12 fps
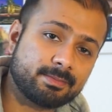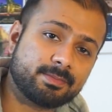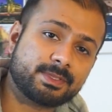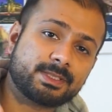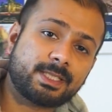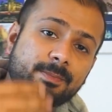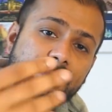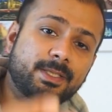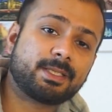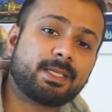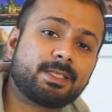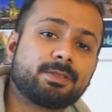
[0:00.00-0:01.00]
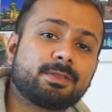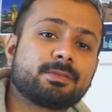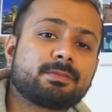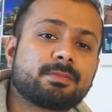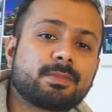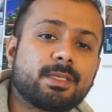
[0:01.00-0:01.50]
separate than your
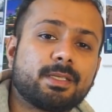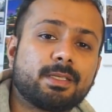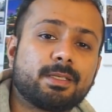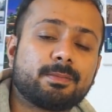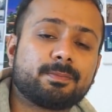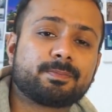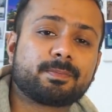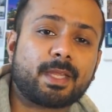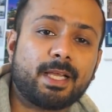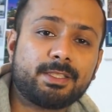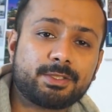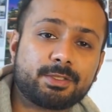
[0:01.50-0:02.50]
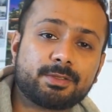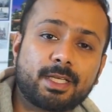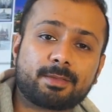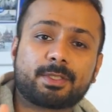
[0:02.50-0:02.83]
health insurance, like,